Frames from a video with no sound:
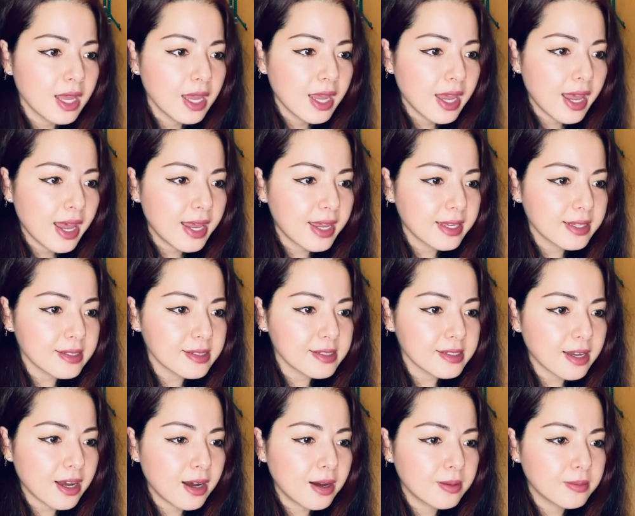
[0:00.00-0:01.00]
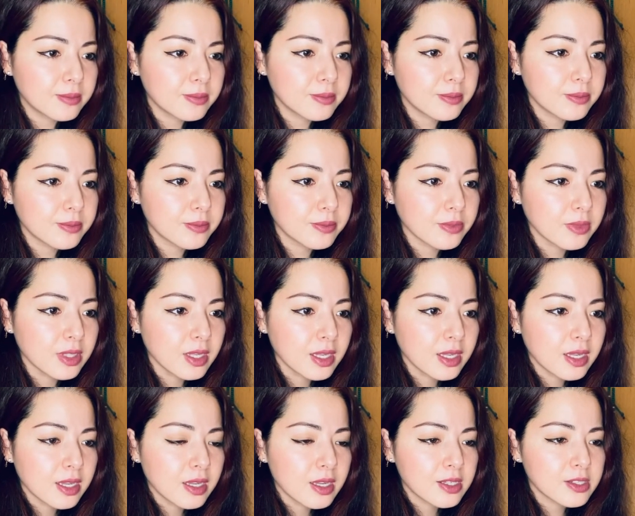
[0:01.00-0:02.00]
And
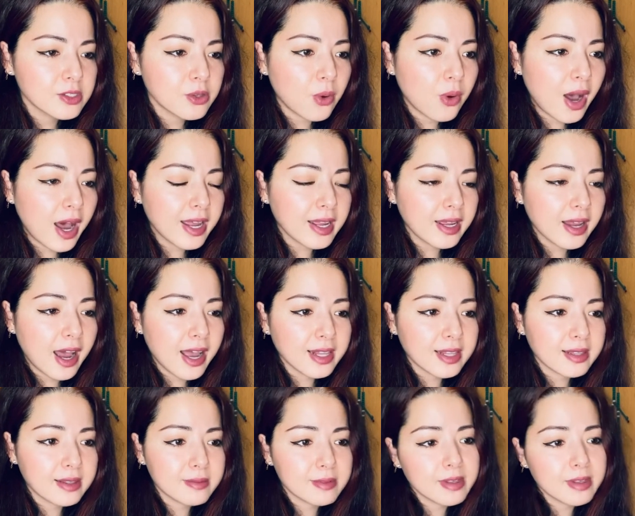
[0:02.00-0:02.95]
so I